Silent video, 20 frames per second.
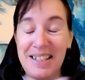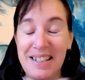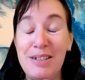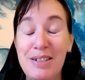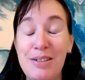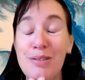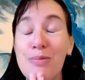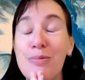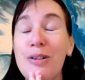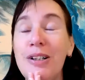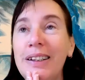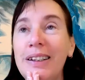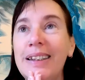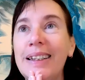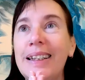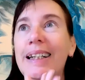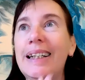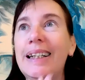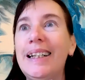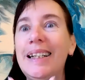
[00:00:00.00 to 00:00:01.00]
This is
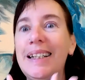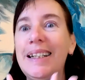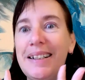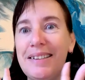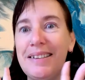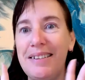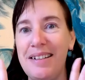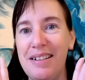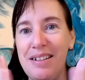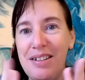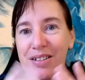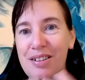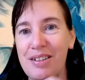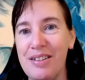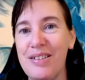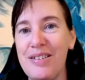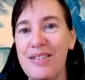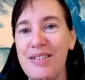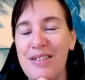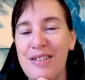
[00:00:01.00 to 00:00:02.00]
why art is
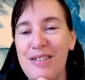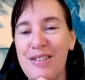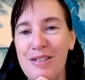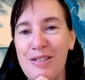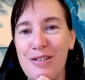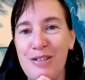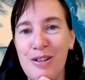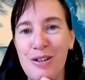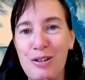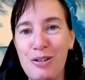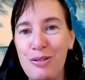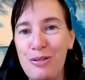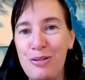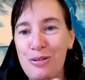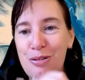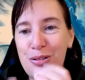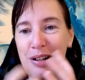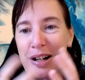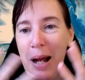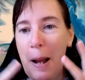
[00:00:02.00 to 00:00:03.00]
just
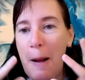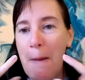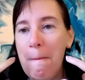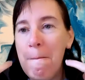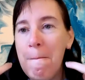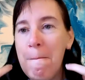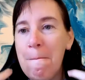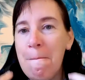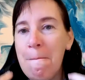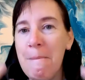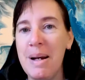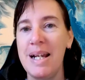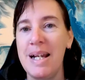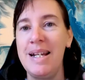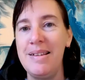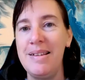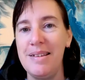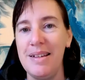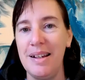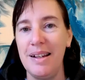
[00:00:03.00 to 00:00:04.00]
so
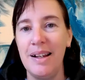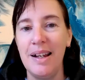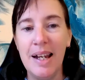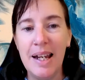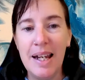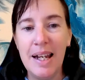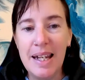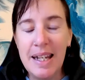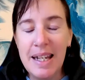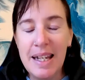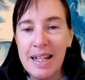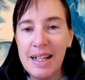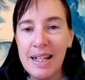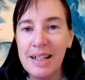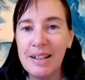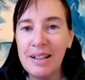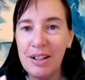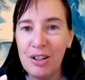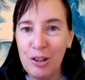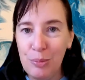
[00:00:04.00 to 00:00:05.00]
amazing. It
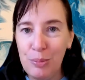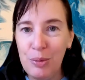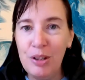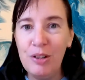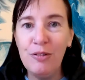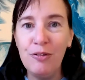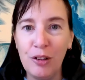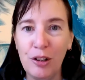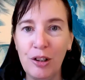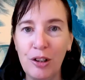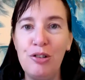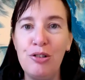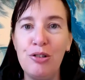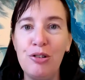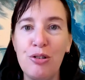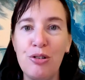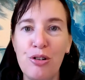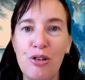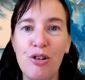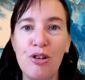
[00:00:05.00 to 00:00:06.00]
can help you find
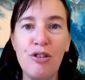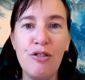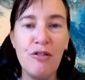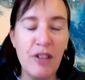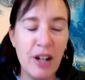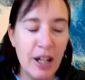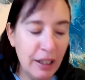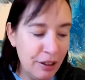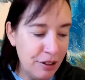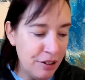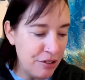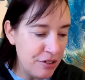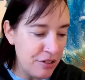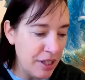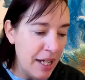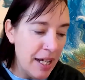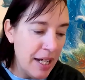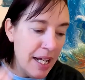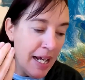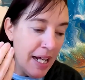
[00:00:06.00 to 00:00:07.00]
your core values.
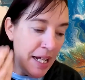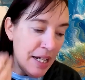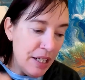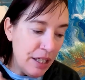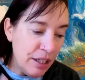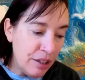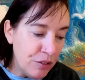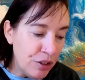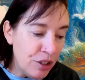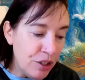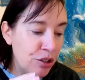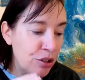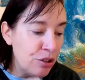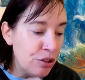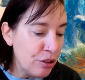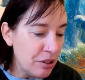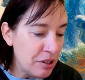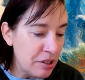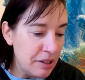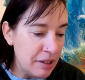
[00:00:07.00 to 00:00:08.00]
Now, if you're
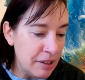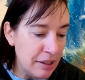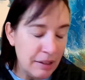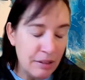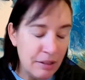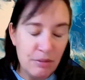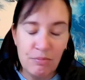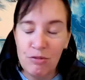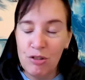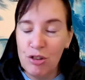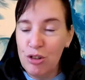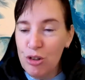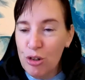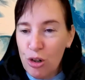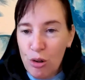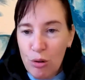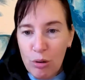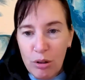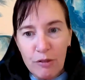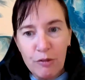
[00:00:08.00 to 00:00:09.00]
not
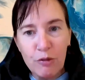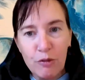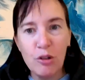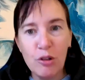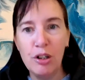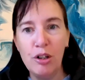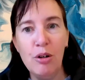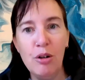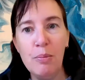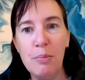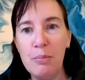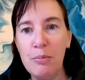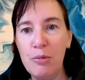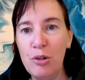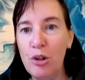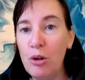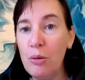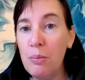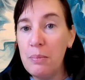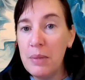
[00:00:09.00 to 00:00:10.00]
sure of what
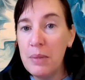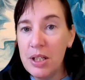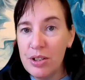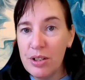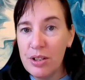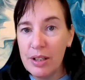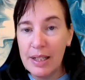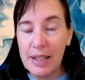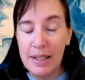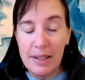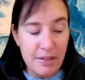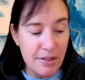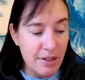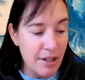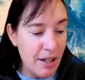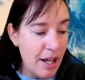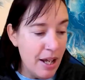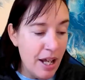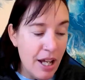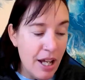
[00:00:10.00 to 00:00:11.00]
your mission is,